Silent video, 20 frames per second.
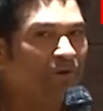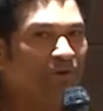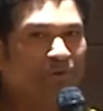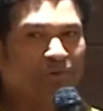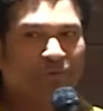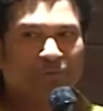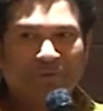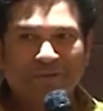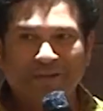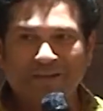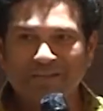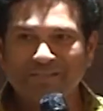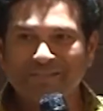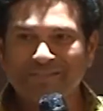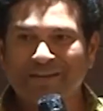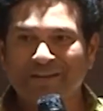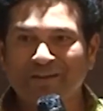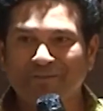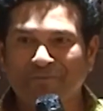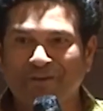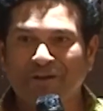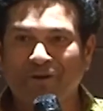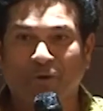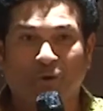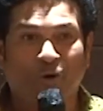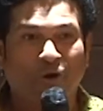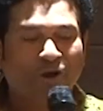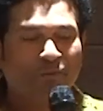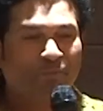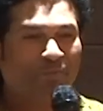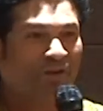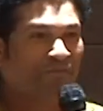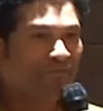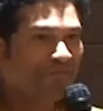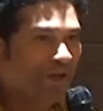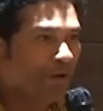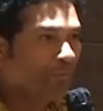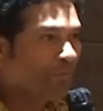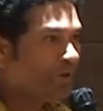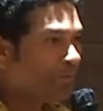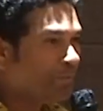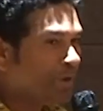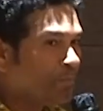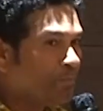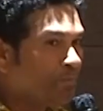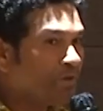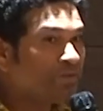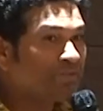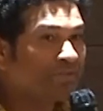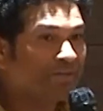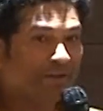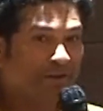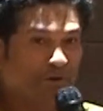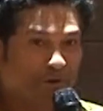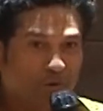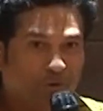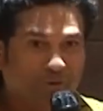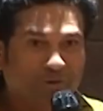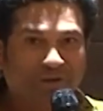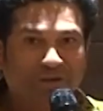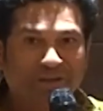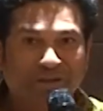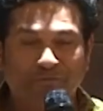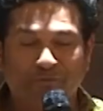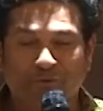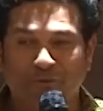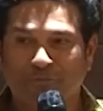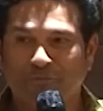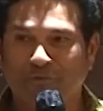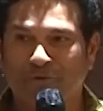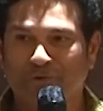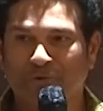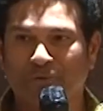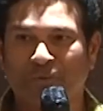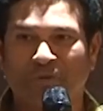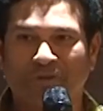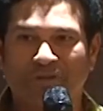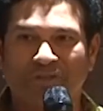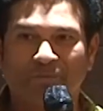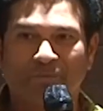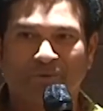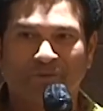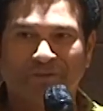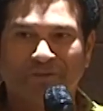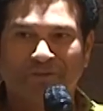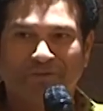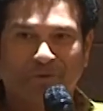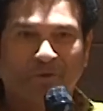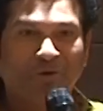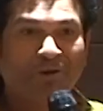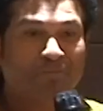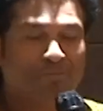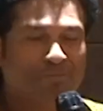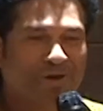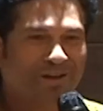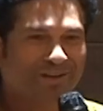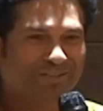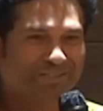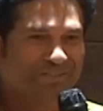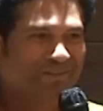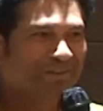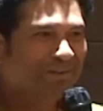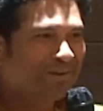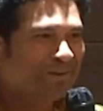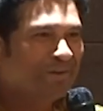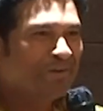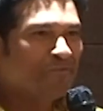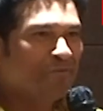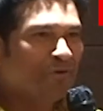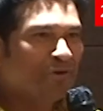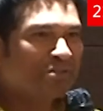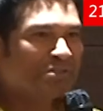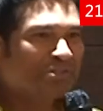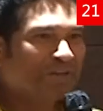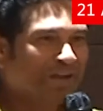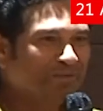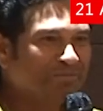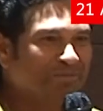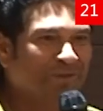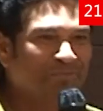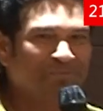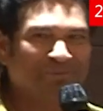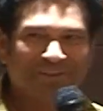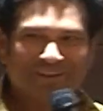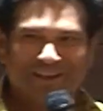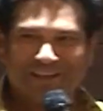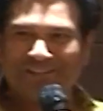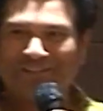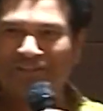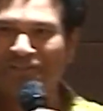to the extent where all my family members did not leave home for 2 days because they were all embarrassed. First time something like